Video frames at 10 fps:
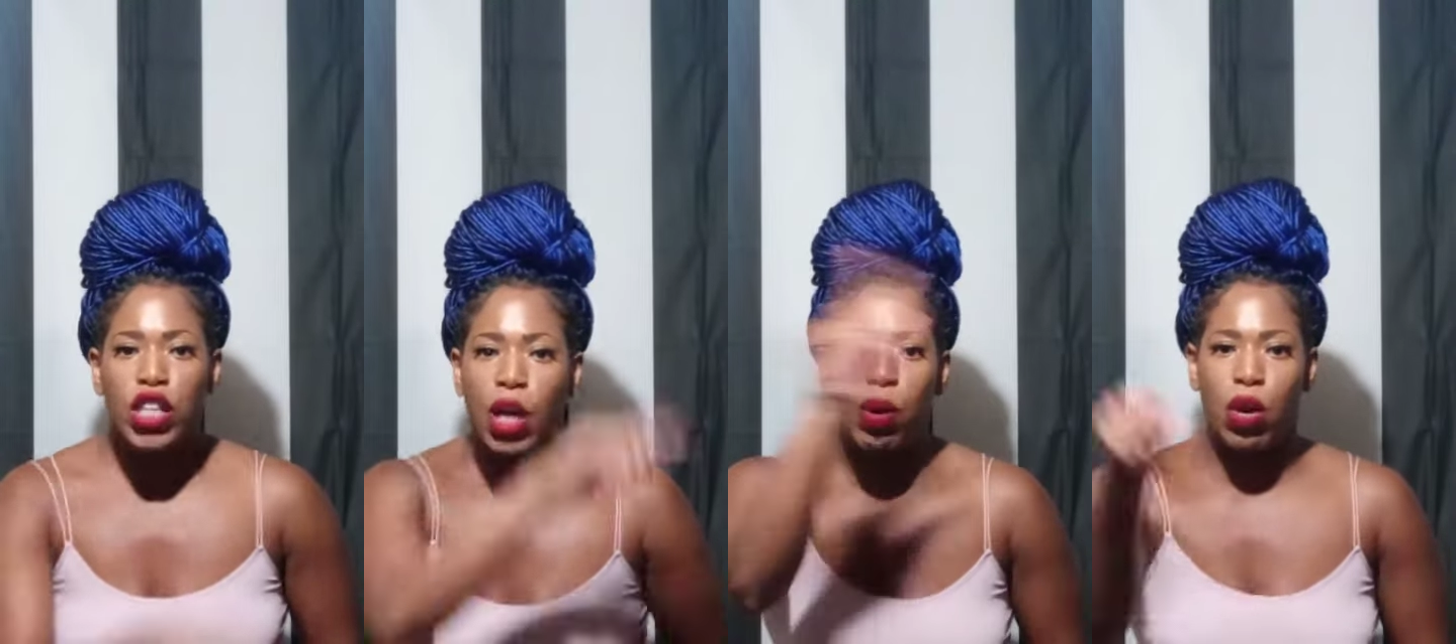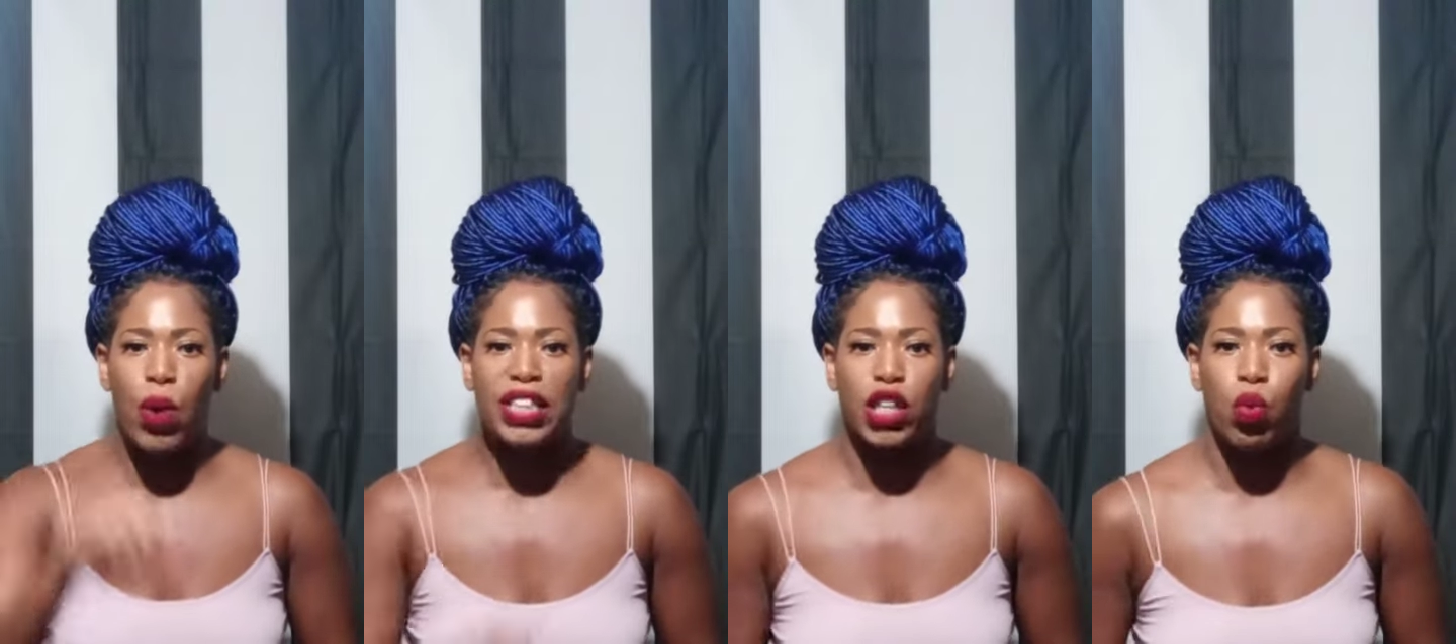So when the
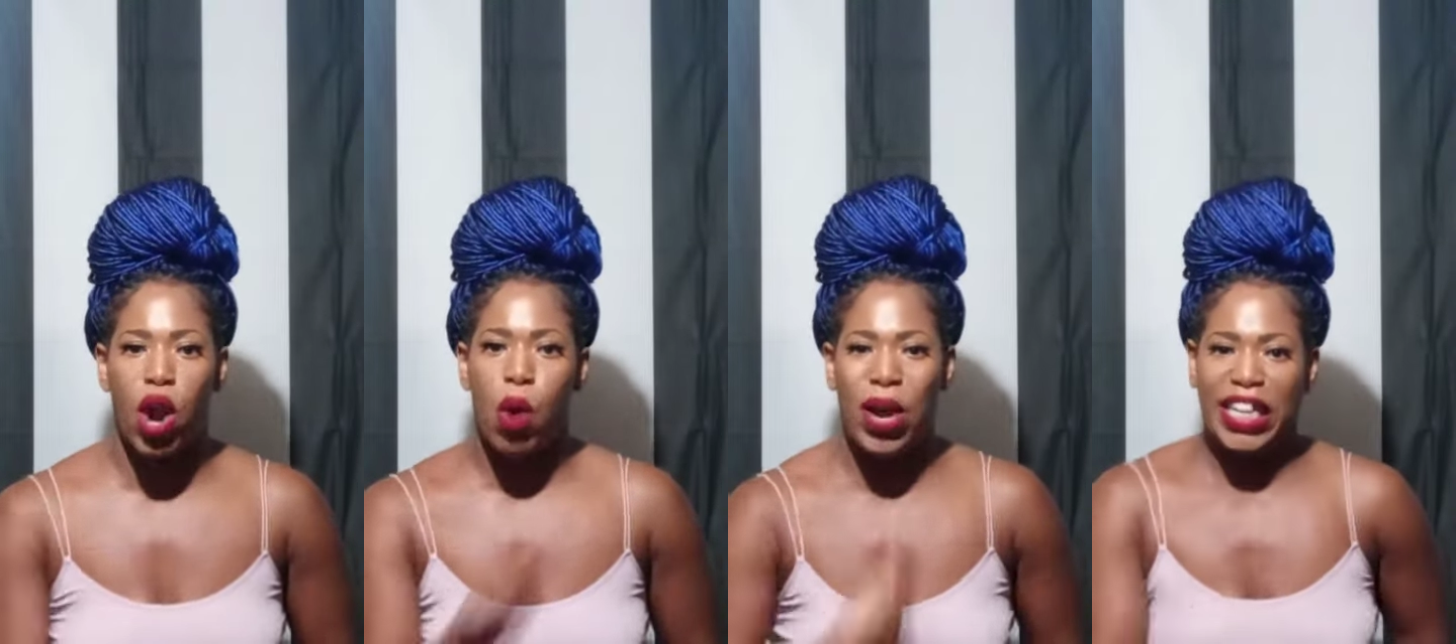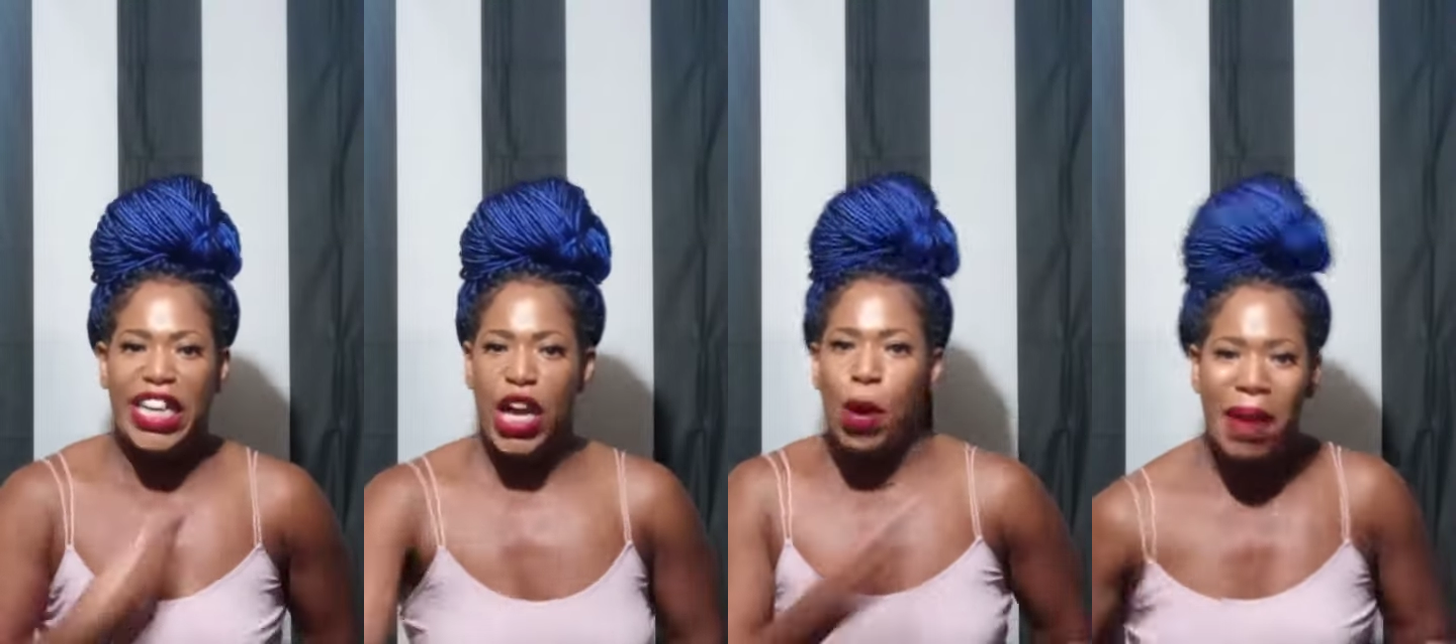rest of the world want to kill